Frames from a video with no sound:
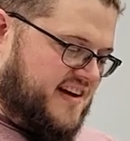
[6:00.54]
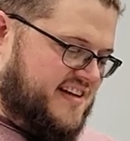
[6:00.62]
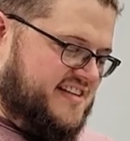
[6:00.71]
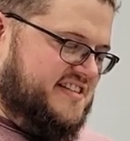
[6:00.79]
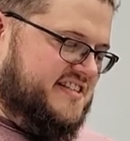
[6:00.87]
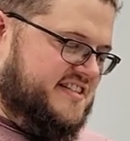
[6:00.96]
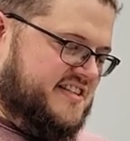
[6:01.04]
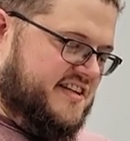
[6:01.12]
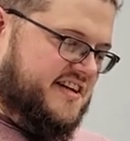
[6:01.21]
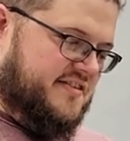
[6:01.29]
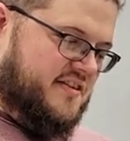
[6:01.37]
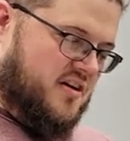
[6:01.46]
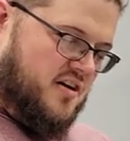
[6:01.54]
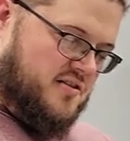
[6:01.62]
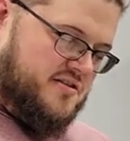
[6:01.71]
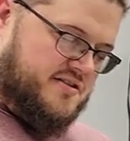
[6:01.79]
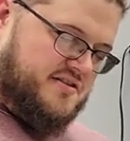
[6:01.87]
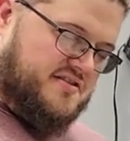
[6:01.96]
I can see it in their
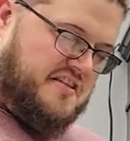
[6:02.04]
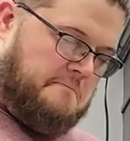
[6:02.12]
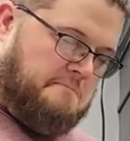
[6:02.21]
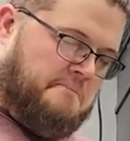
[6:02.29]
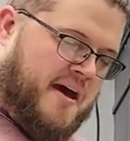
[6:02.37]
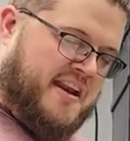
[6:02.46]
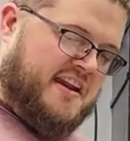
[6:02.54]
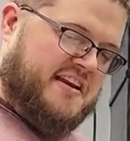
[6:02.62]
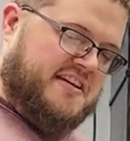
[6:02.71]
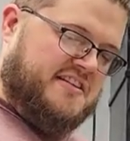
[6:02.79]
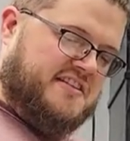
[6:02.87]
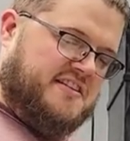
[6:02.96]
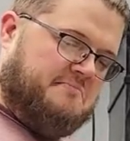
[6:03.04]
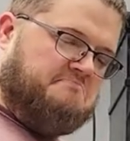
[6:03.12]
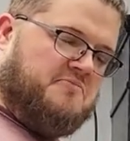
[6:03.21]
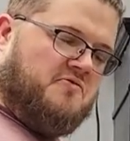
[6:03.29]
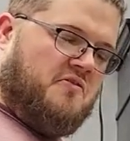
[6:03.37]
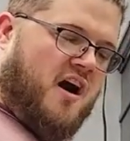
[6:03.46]
hearts, the pettiness, the
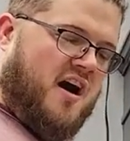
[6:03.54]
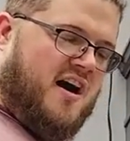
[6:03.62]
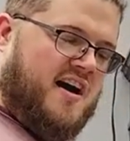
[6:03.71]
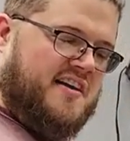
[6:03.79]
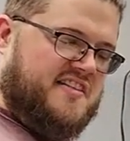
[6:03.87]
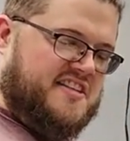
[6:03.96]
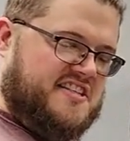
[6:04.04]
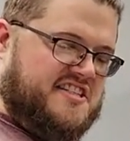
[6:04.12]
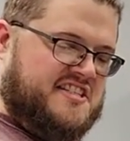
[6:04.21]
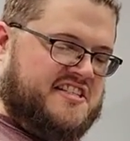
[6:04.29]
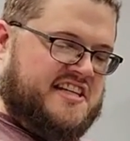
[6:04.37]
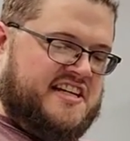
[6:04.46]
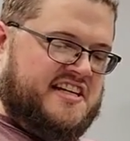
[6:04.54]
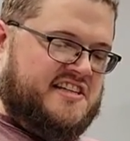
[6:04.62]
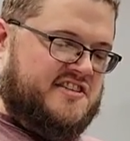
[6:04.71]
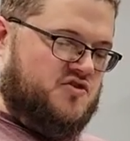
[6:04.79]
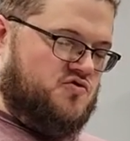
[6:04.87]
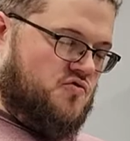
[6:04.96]
pride, the
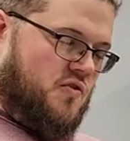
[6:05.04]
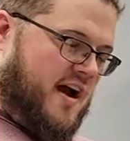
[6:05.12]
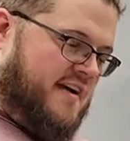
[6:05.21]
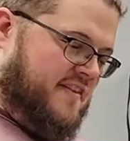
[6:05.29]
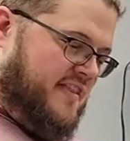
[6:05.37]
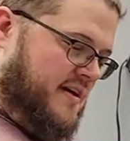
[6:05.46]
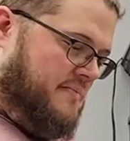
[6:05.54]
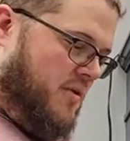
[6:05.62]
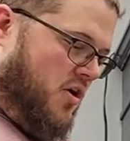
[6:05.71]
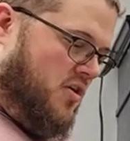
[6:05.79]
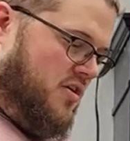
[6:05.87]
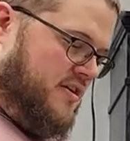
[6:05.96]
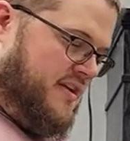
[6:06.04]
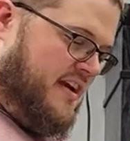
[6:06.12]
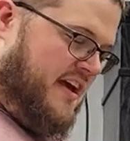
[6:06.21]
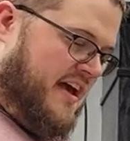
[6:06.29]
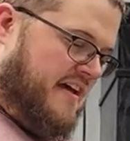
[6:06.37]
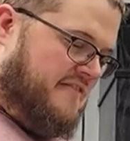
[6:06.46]
seeds driving them on,
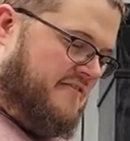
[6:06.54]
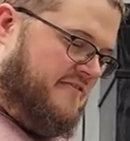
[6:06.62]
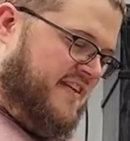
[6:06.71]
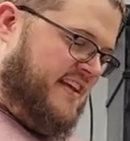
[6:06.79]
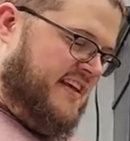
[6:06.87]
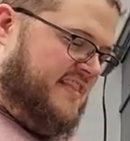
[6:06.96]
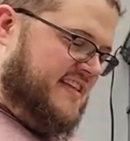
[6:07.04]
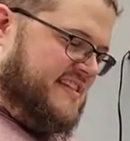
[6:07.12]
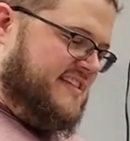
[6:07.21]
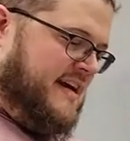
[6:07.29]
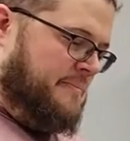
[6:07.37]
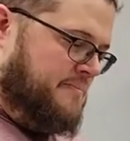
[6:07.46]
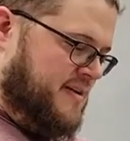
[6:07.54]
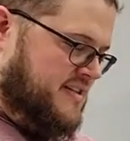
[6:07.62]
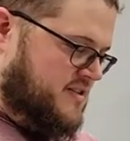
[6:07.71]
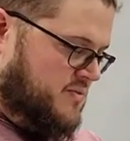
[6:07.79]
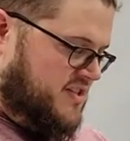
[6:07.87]
feeding the tempest.